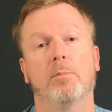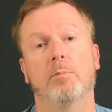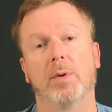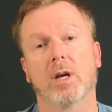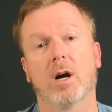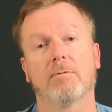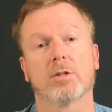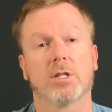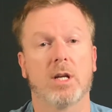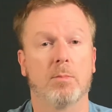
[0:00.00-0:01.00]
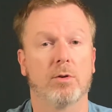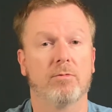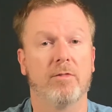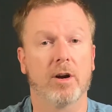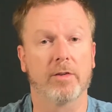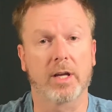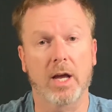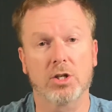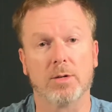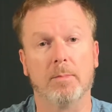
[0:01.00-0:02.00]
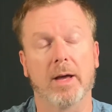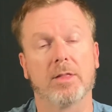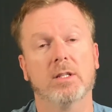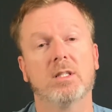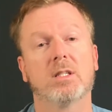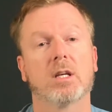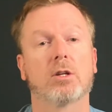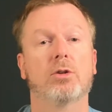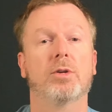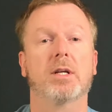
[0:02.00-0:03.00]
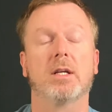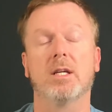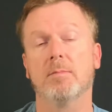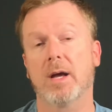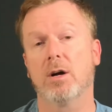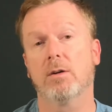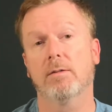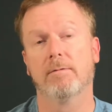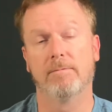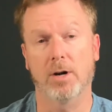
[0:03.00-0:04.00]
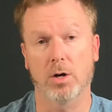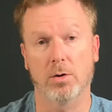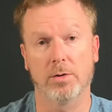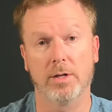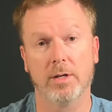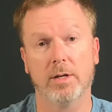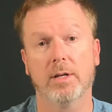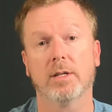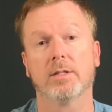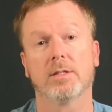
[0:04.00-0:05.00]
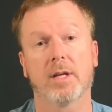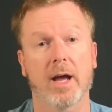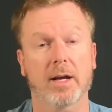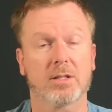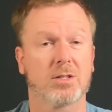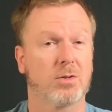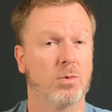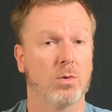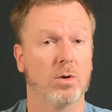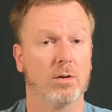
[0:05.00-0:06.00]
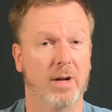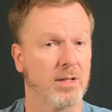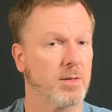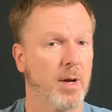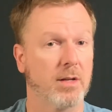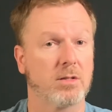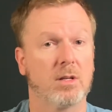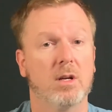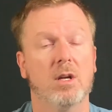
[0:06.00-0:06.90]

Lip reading: Bing offers a number of verification methods, including email, phone, text, or SMS,